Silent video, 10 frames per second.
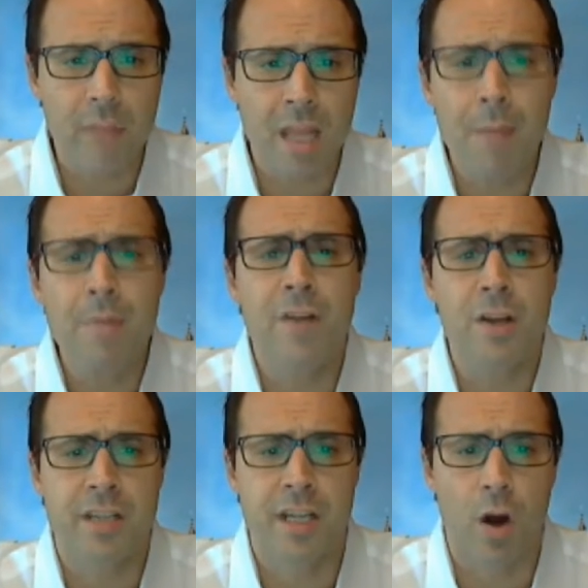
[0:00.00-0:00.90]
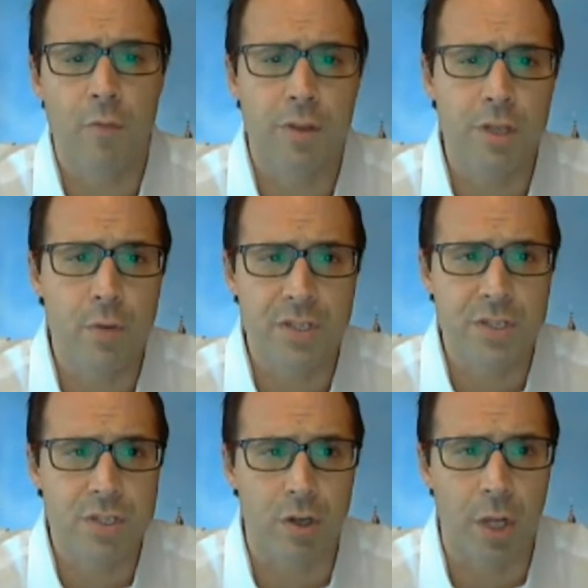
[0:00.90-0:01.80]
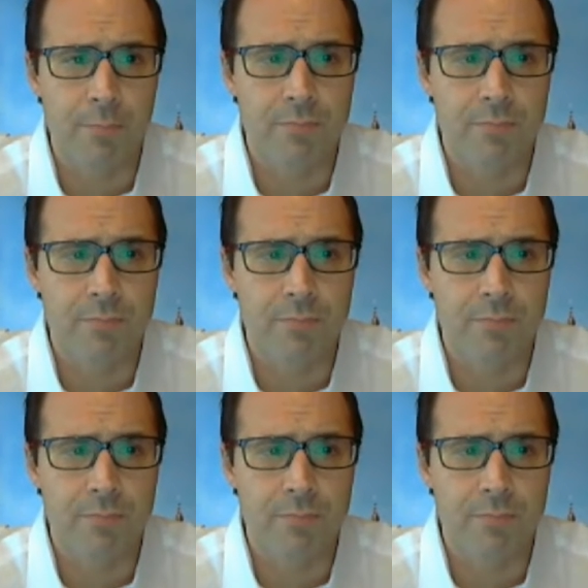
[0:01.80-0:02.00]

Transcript: Let me first kick off with the US dollar.